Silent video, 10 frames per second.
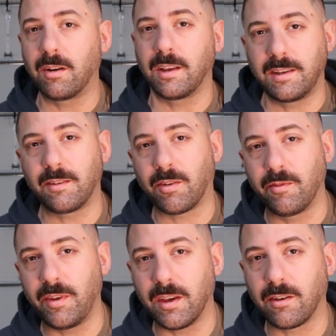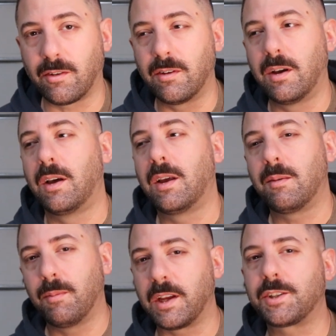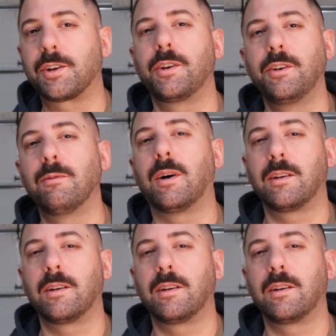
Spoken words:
on a different vehicle, make sure you